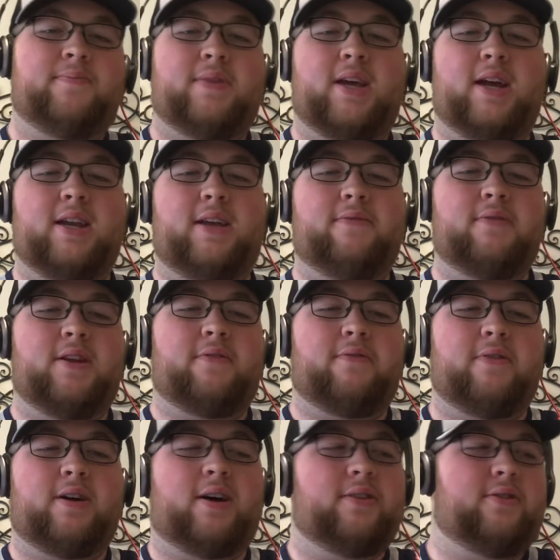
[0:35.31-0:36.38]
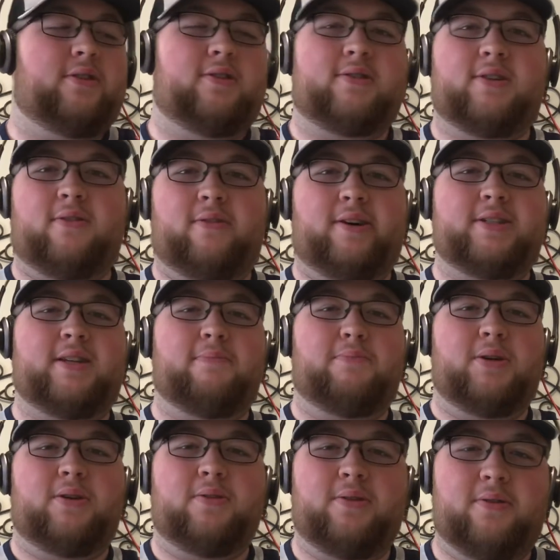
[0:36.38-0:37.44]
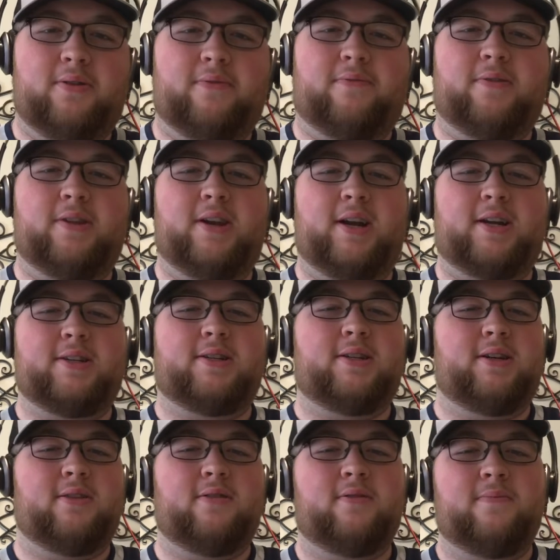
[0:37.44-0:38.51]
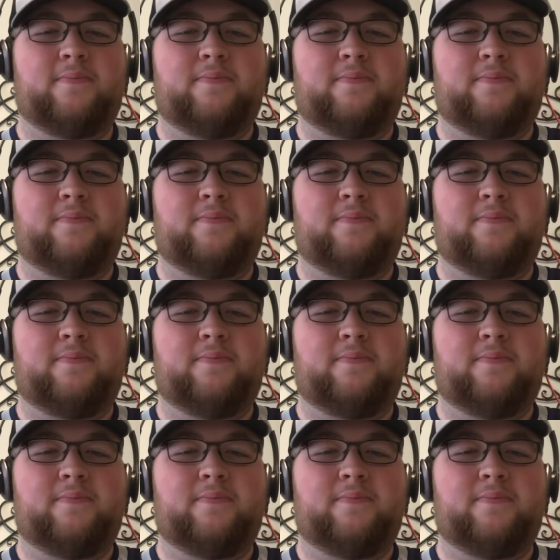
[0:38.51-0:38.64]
And even if not, there's a lot to build on for the next year.